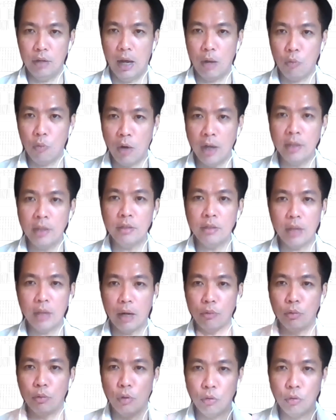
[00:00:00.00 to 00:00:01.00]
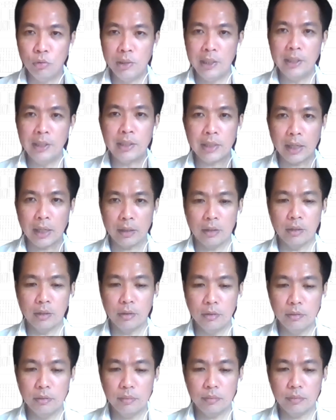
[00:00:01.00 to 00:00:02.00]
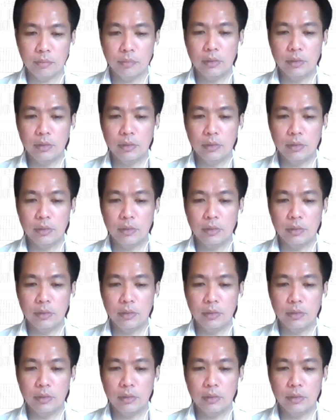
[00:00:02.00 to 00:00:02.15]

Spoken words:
I will only settle